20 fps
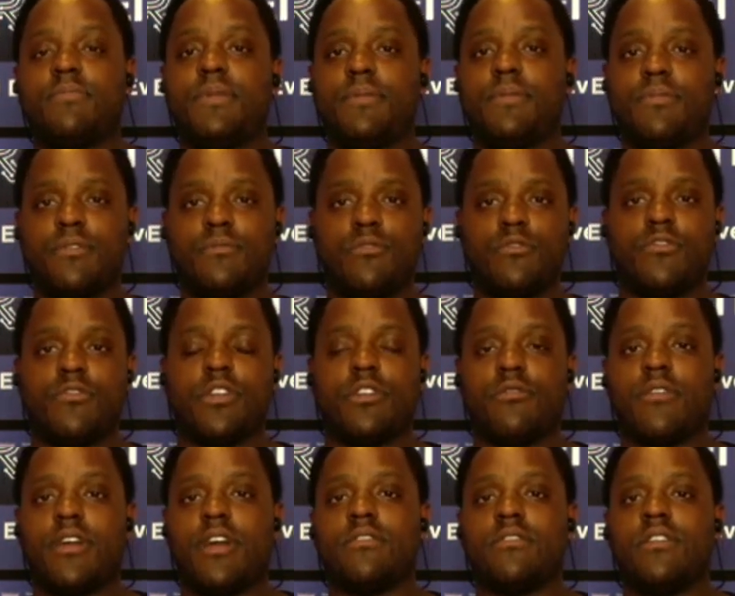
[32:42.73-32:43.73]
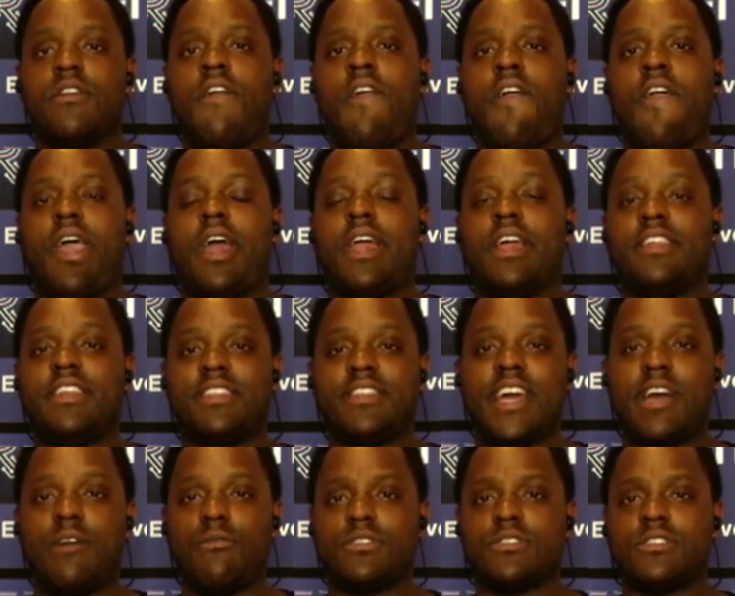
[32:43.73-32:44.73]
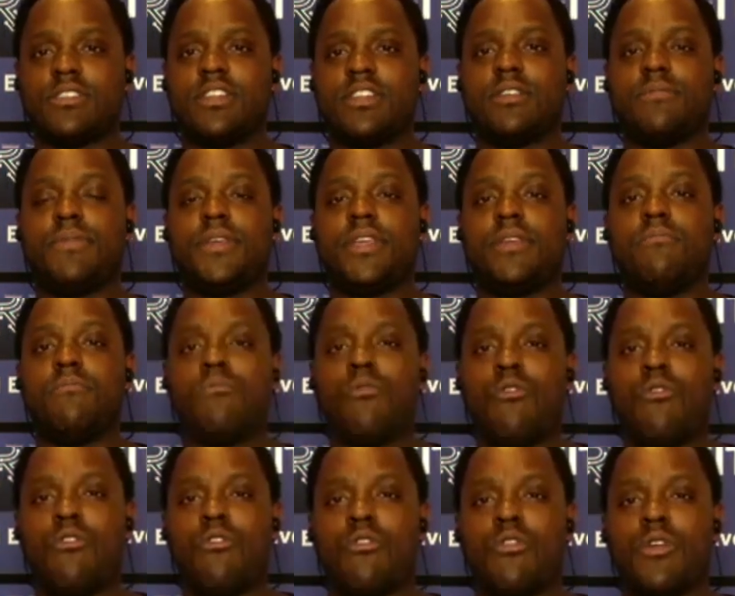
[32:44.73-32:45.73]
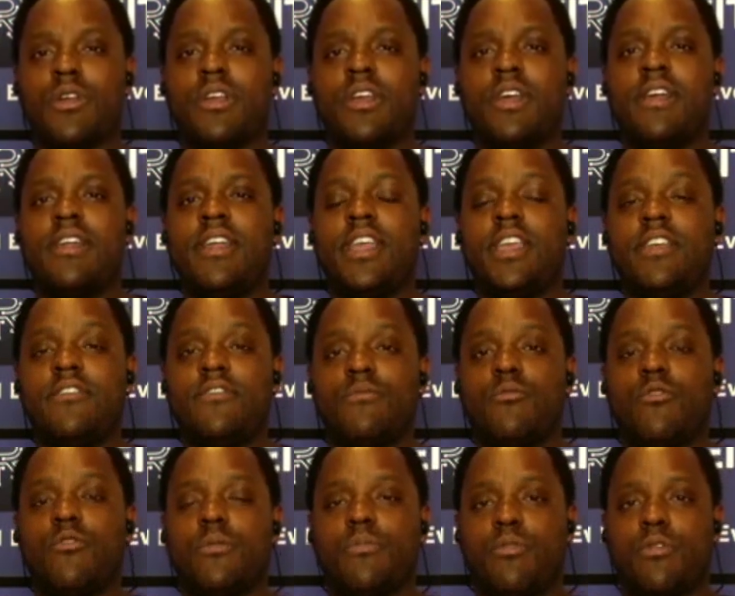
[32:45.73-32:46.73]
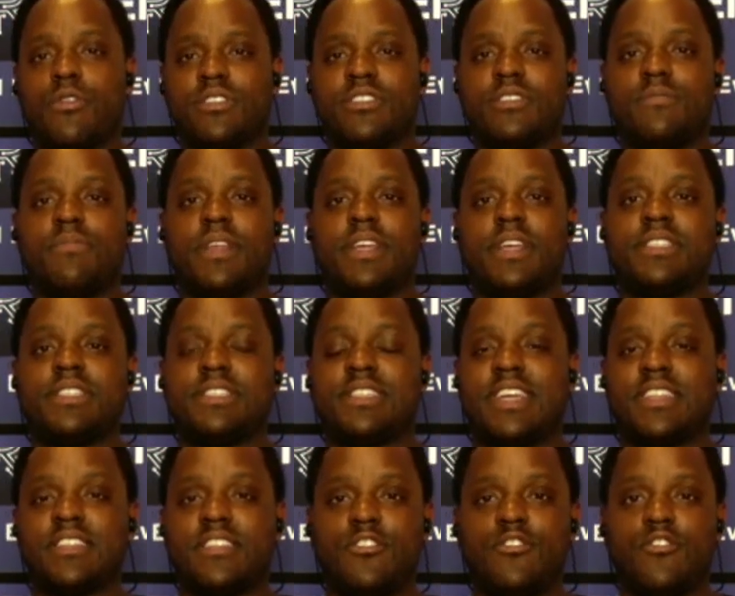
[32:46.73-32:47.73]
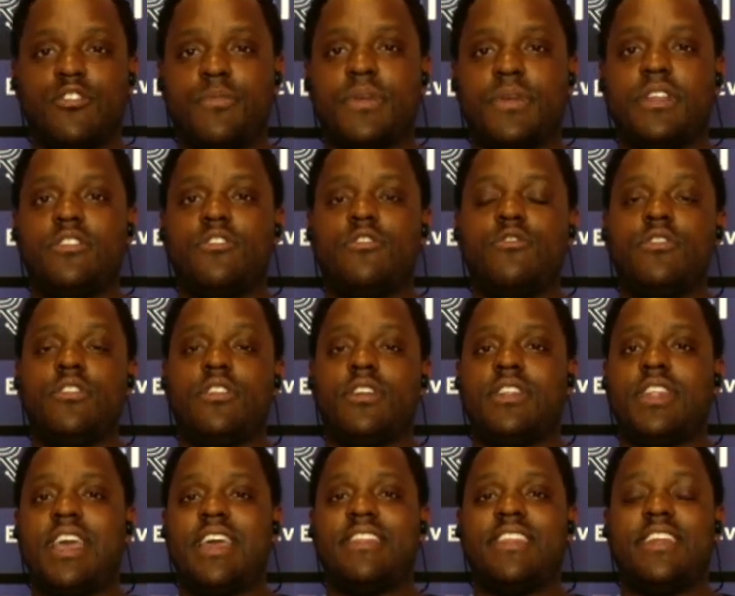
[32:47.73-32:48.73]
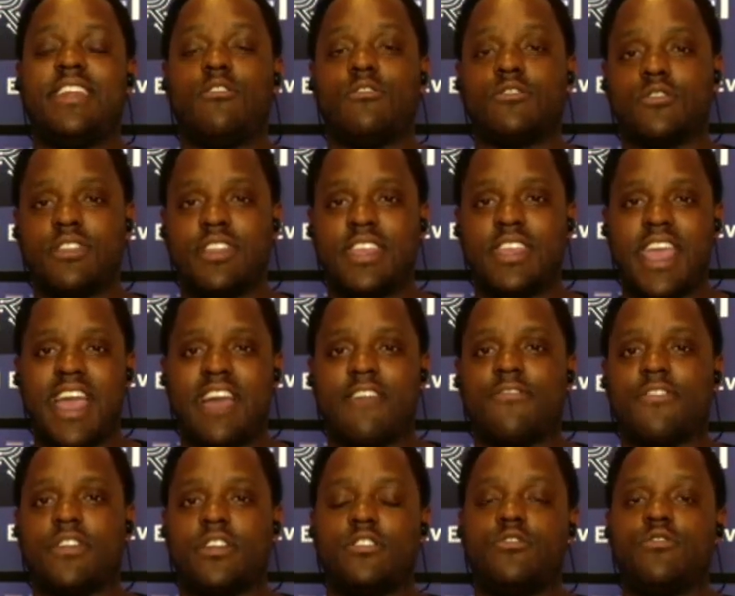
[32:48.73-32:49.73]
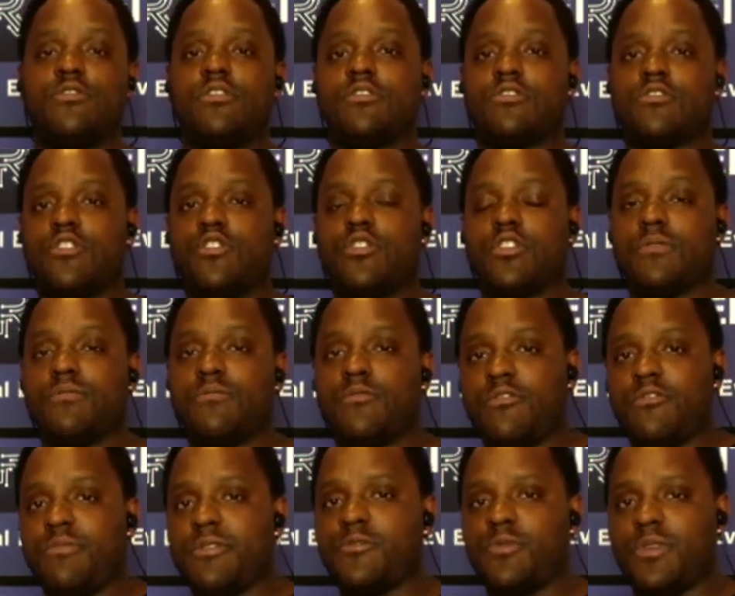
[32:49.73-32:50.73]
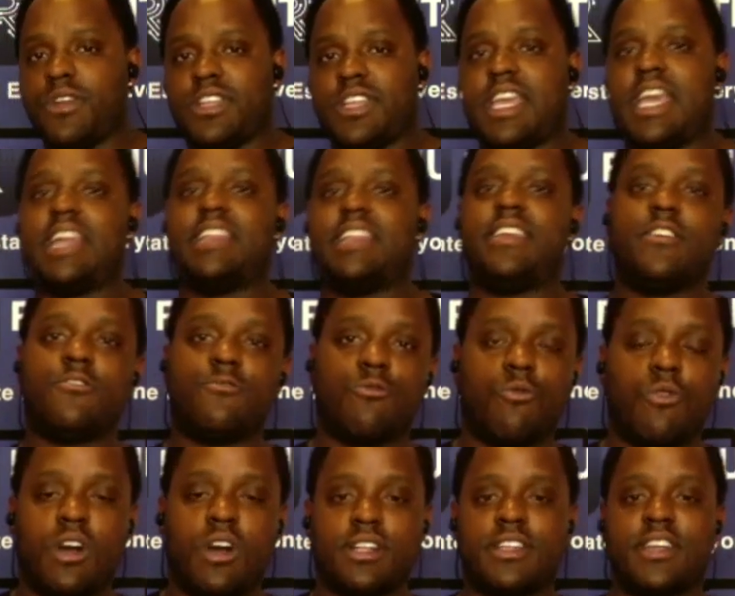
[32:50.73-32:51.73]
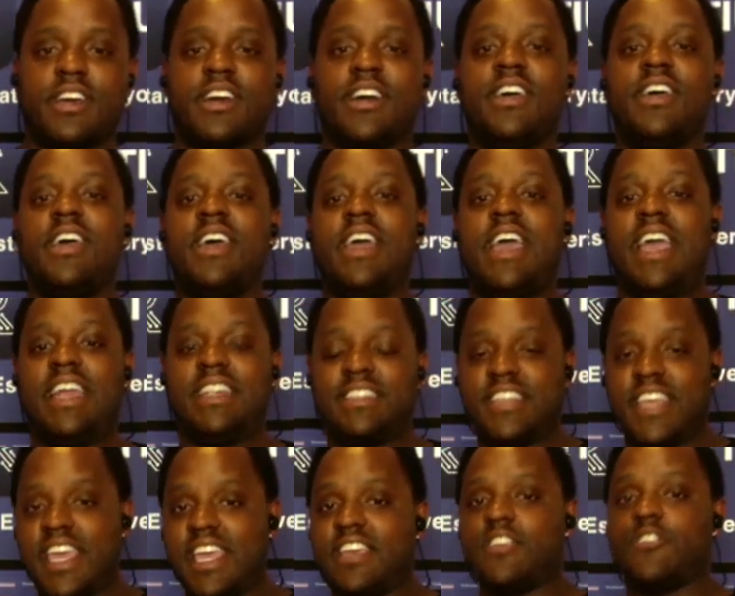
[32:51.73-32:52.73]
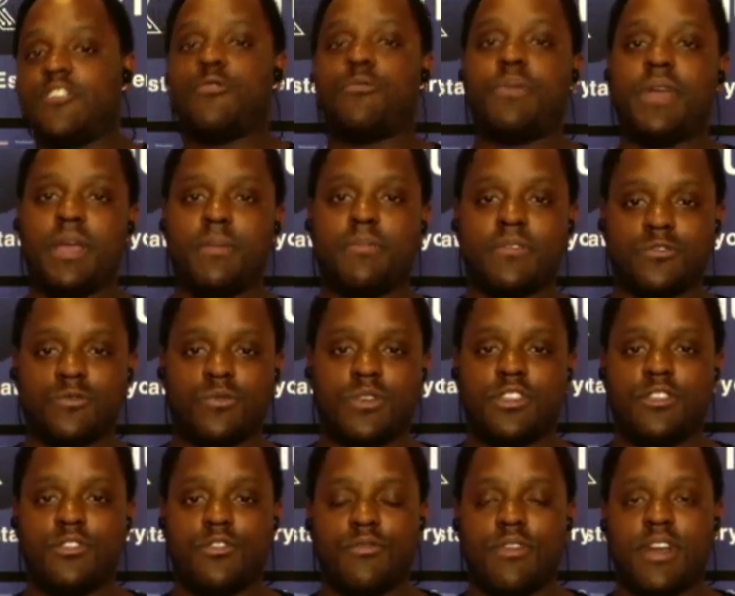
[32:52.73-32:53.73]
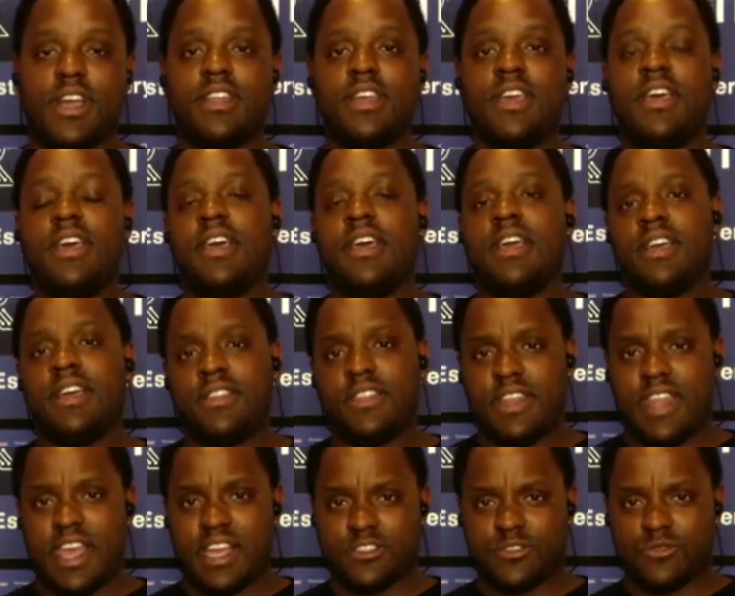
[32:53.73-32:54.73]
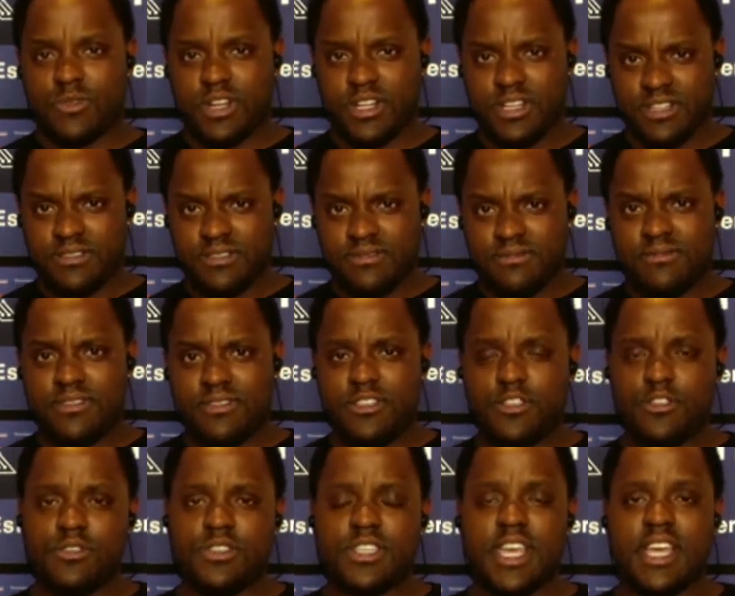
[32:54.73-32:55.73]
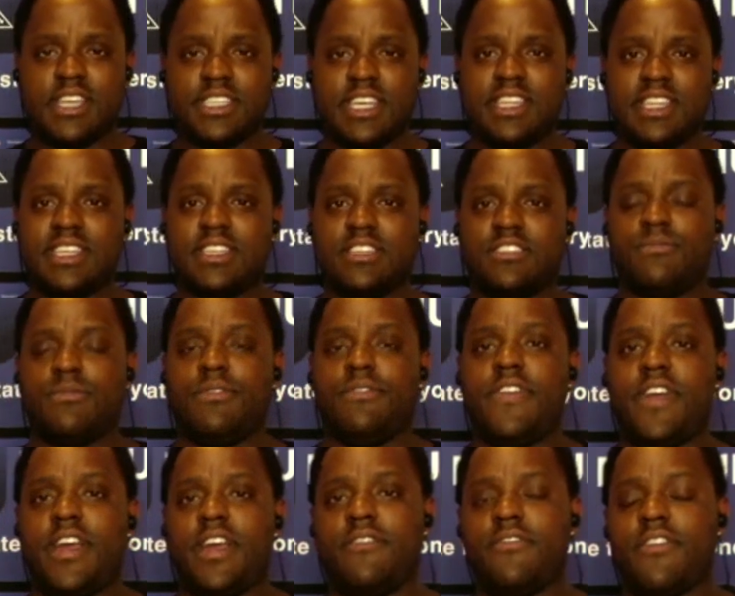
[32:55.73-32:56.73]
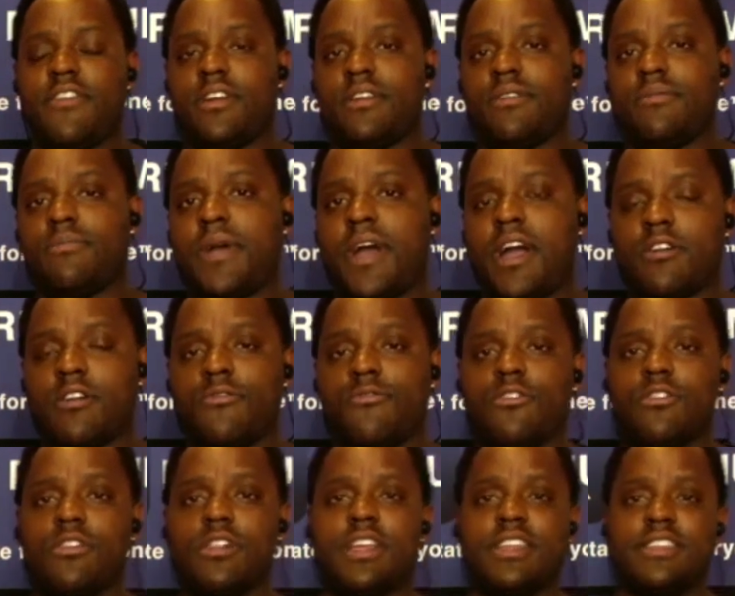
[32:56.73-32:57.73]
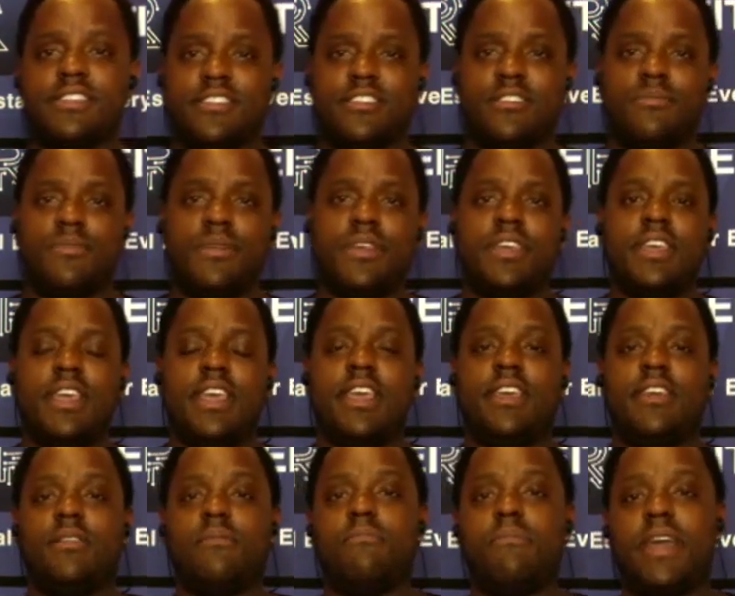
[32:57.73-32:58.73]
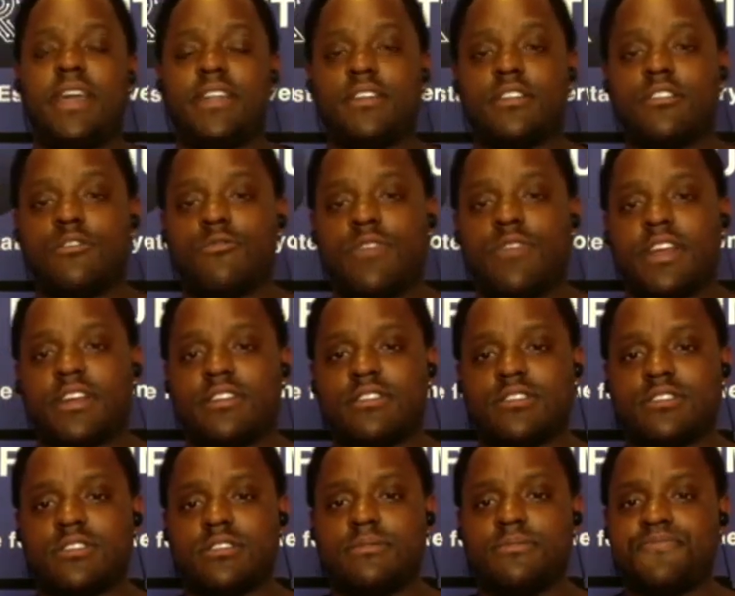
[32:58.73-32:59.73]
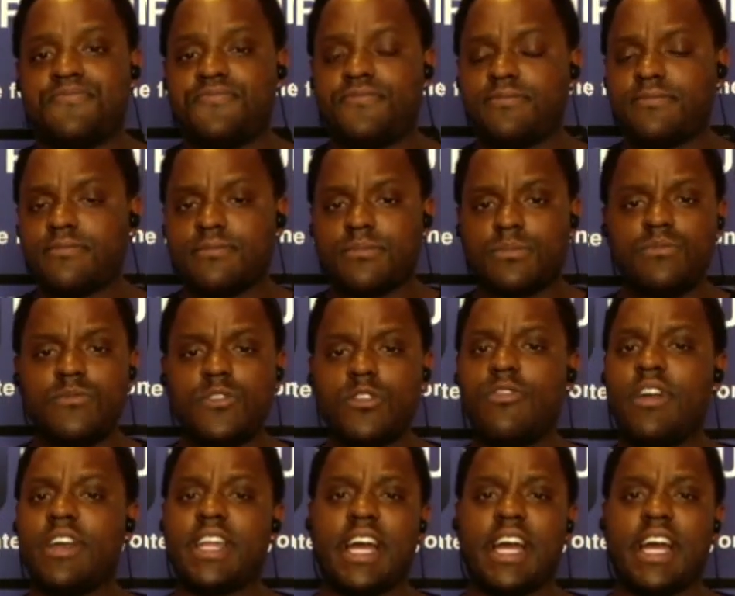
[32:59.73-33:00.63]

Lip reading: People are moving around. And I think that one's going to be even more important in places like the European Union and then also in the African Union. So you can move between Kenya and Rwanda and take your papers with you, right? The next one use case I think that's going to be very, very powerful is going to be in medical records, right?